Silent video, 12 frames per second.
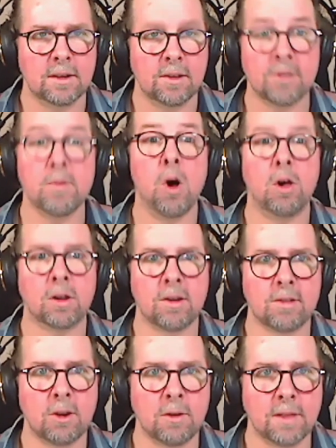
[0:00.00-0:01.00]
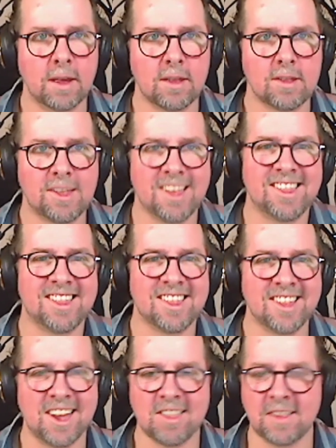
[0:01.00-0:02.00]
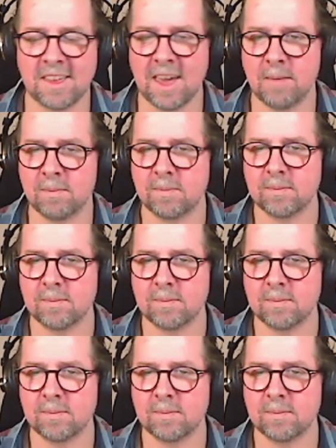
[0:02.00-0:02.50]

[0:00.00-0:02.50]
small considering the size of the game.